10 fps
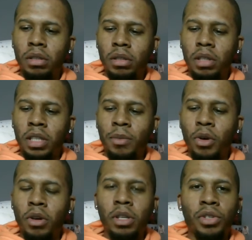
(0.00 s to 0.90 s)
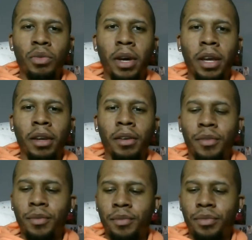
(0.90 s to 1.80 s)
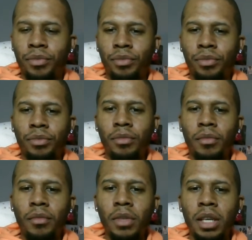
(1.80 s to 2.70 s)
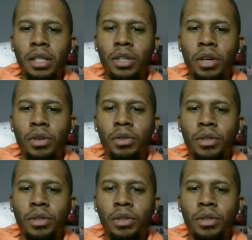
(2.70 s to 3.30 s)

because I'm throwing this away. And so,